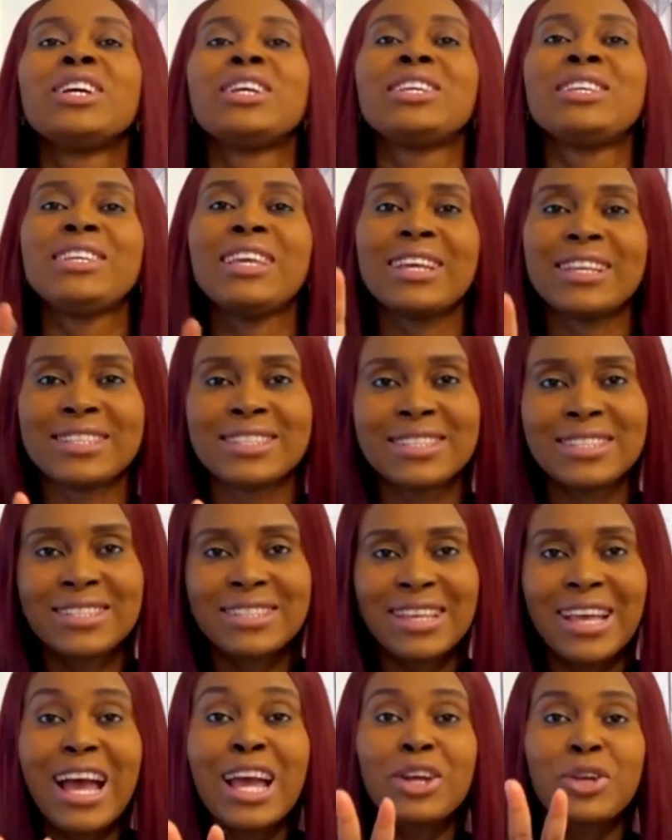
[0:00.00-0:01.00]

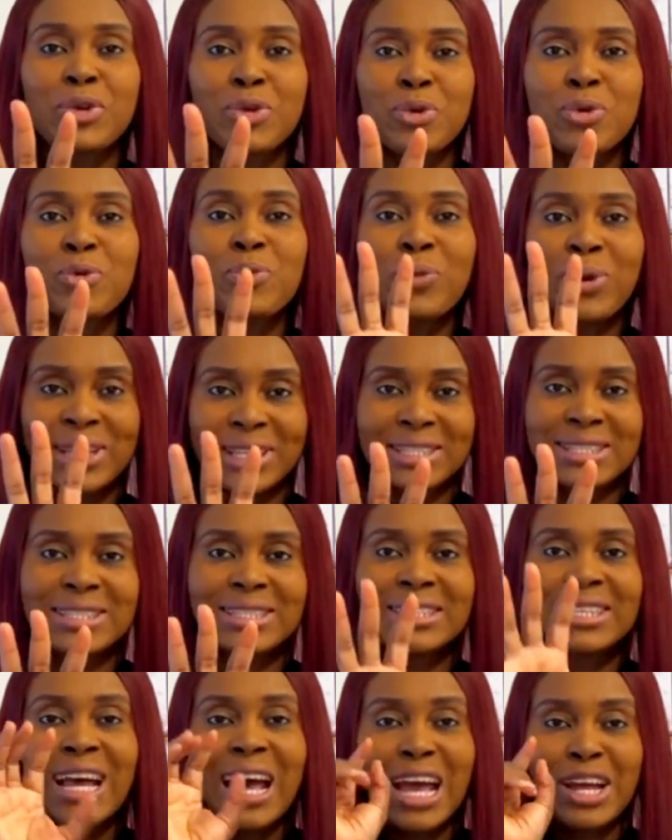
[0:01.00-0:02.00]
Yes, I know. Wait,
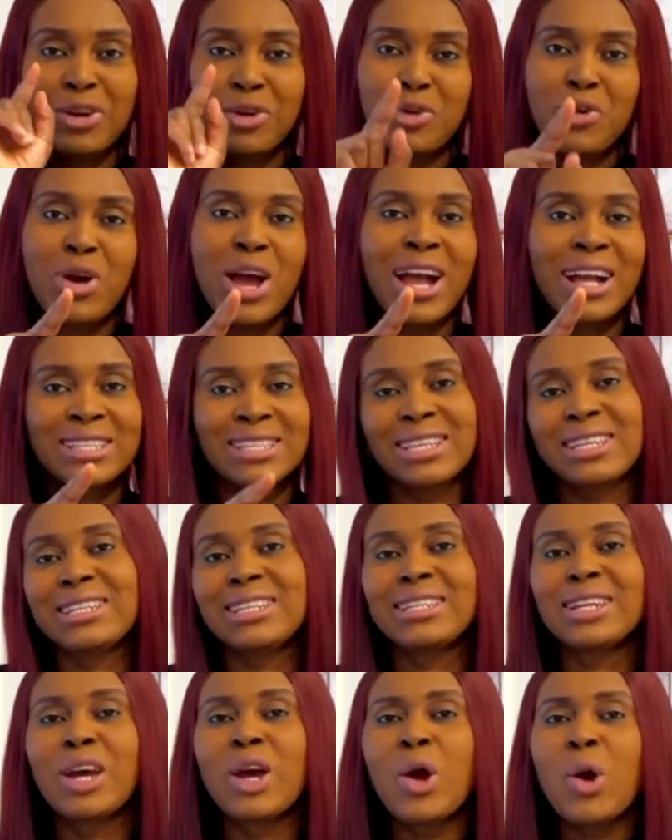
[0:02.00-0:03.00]
I know you're
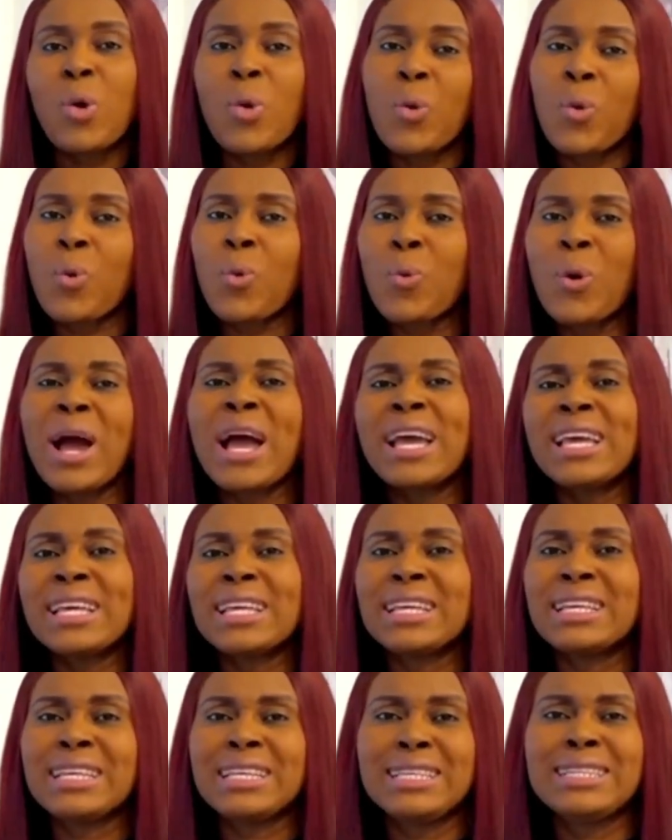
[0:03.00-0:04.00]
asking, why
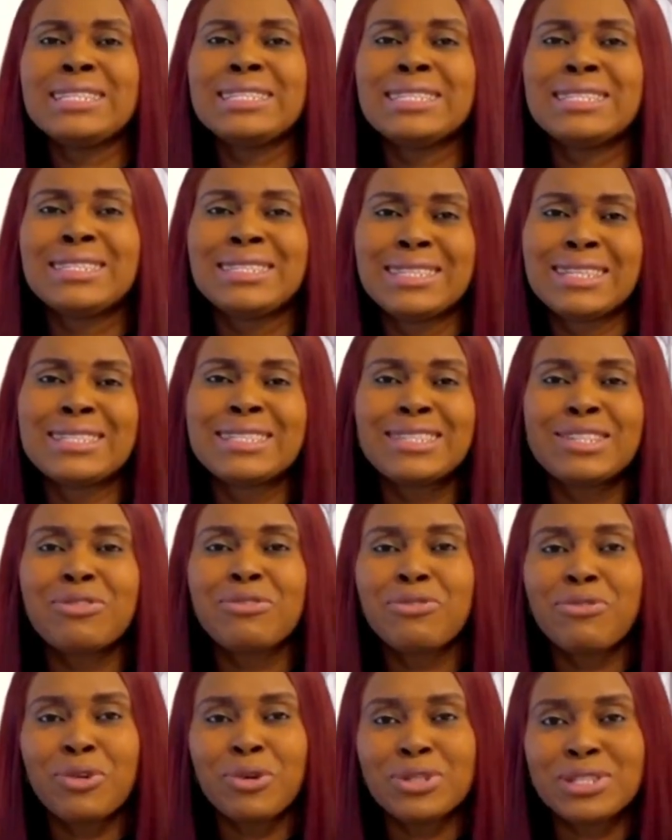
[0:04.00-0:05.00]
is this the
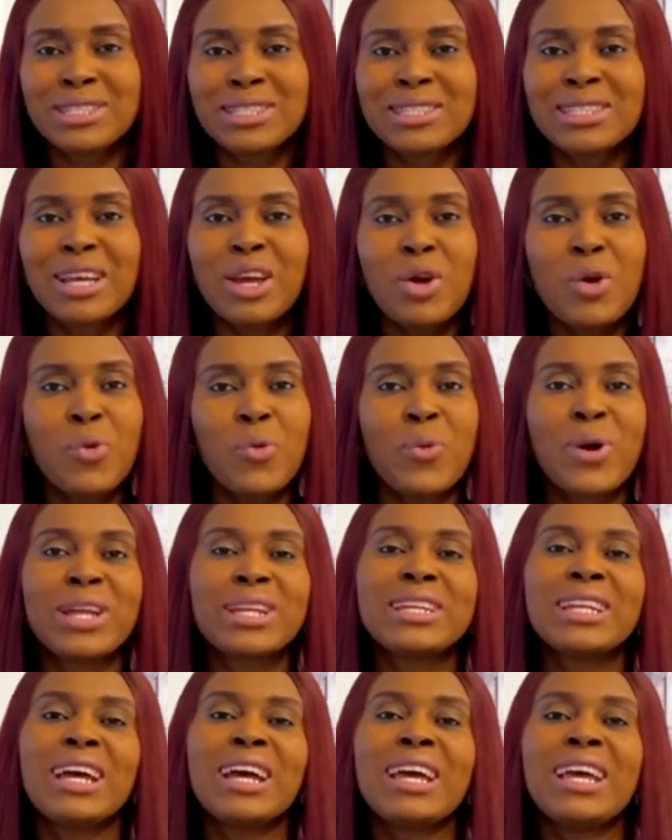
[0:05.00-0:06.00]
first
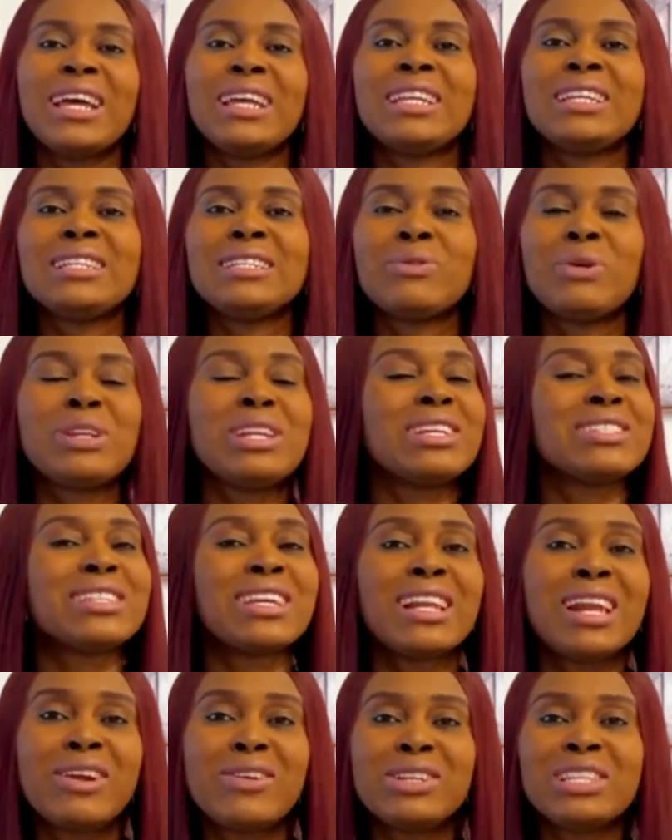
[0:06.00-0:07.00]
when they are earning, when their
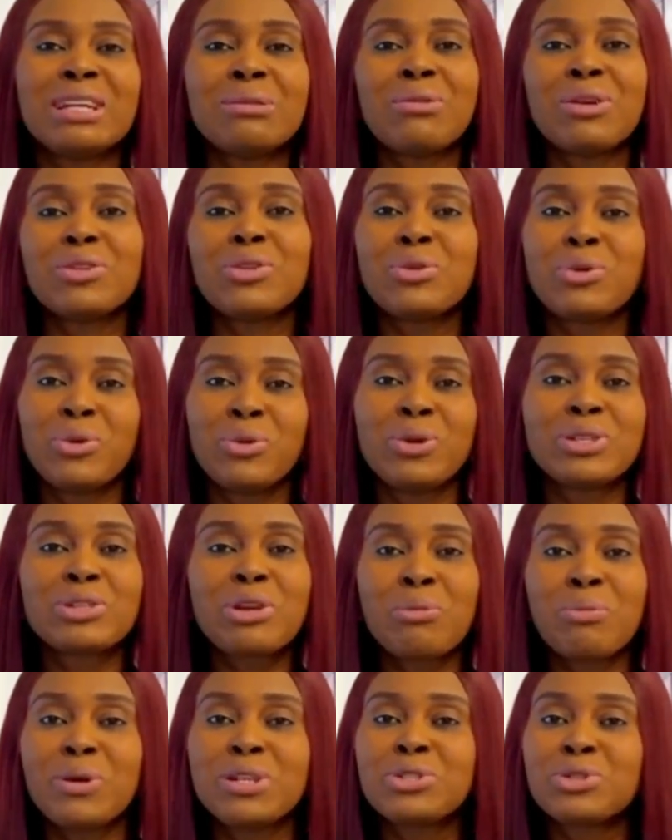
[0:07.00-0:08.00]
salary is about the lowest
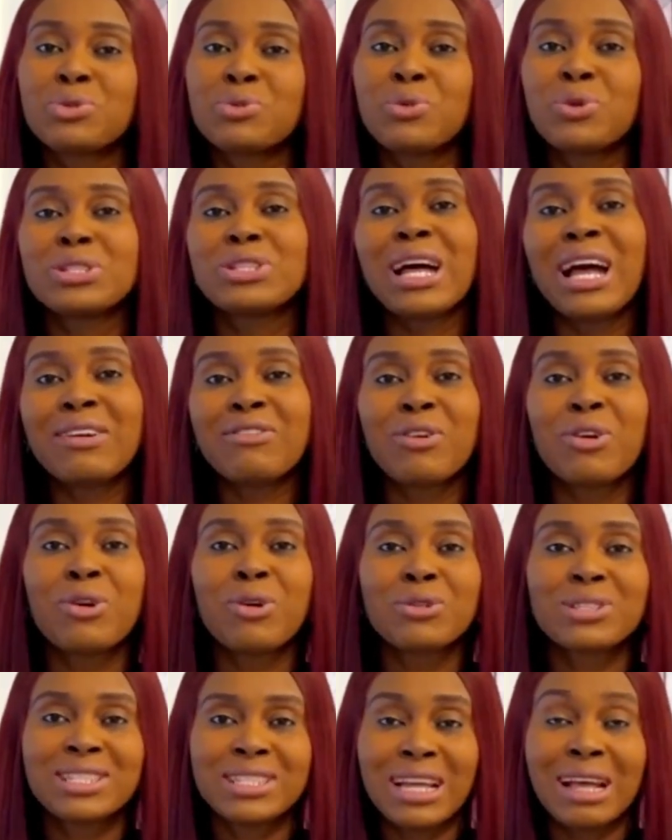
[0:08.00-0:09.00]
compared to what I've,
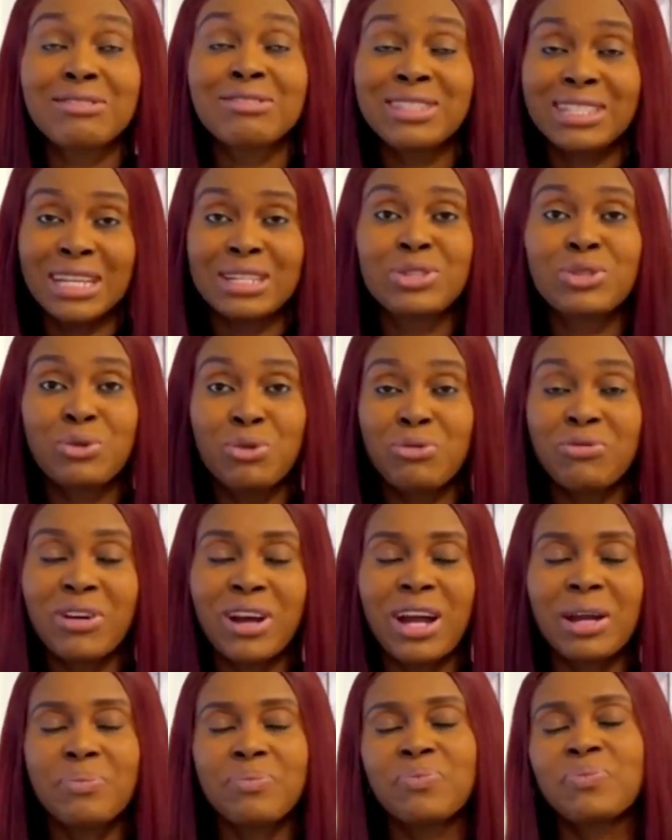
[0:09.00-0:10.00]
all, I've said so
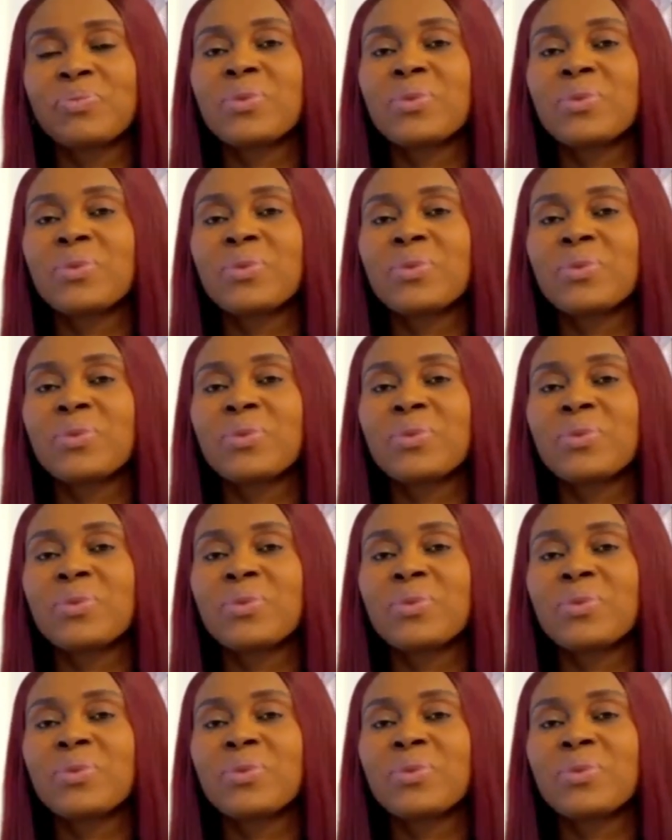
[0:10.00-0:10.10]
far?